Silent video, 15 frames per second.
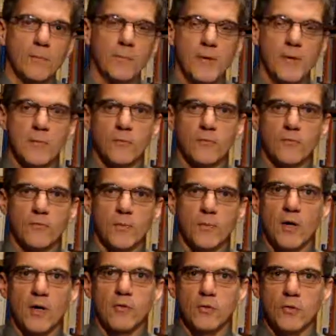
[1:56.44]
people from
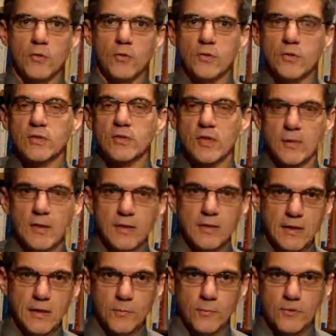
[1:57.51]
other units come in
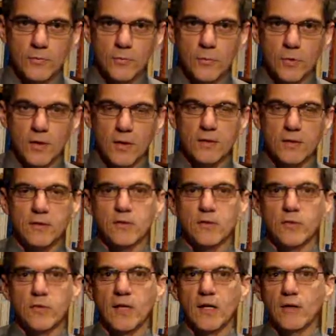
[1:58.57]
to help us work. So
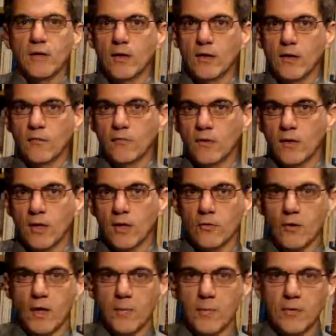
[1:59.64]
you'd have the
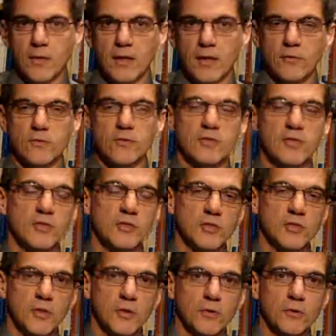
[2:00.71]
other operators,
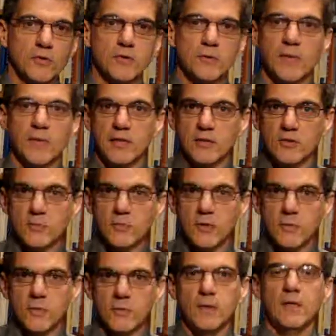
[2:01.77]
engineers, and maintenance people.